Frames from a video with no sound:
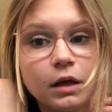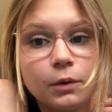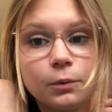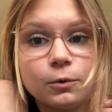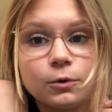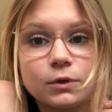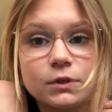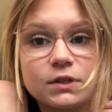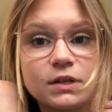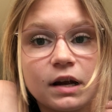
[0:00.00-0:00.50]

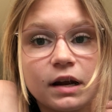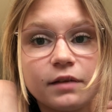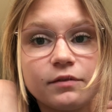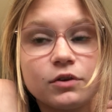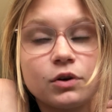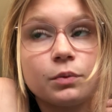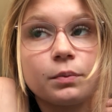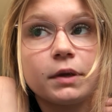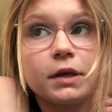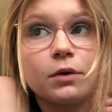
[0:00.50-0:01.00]
Well, it's not
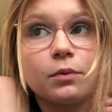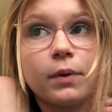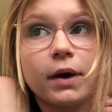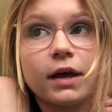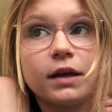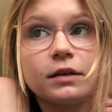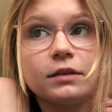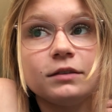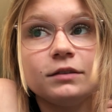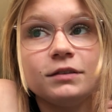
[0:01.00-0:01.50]
even a week
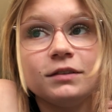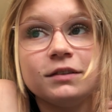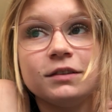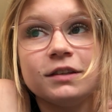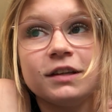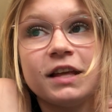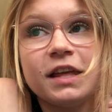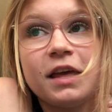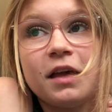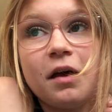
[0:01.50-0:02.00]
away.
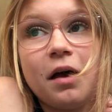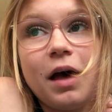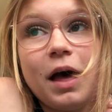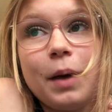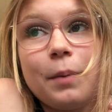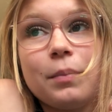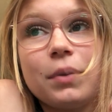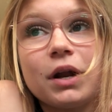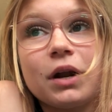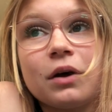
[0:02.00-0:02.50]

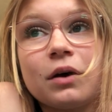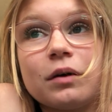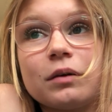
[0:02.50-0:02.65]
But,